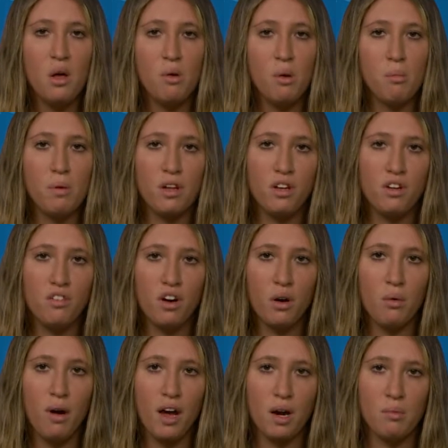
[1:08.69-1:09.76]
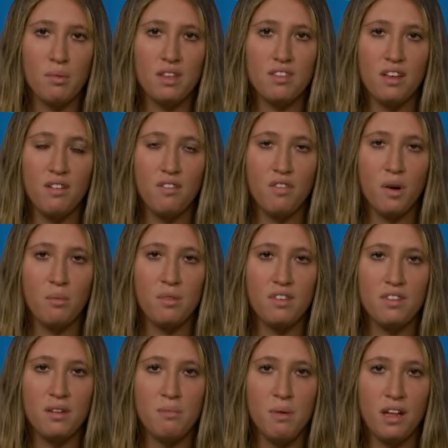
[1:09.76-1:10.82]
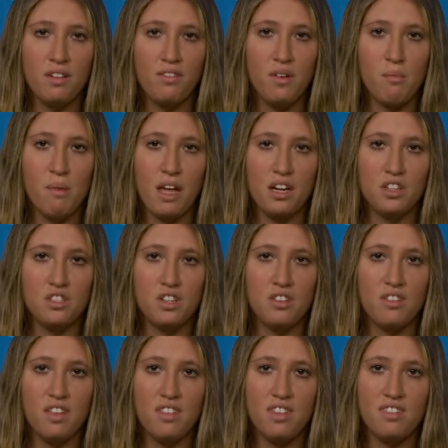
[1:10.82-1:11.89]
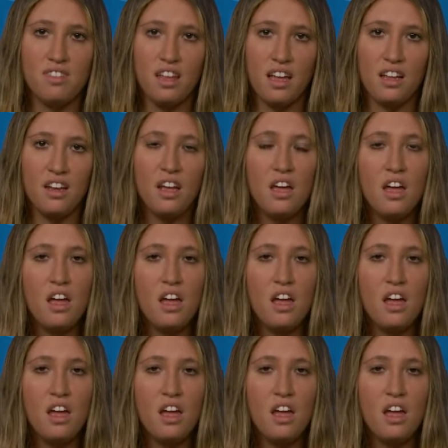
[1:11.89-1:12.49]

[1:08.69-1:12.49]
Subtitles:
will put new requirements on pharmacy benefit managers in the state,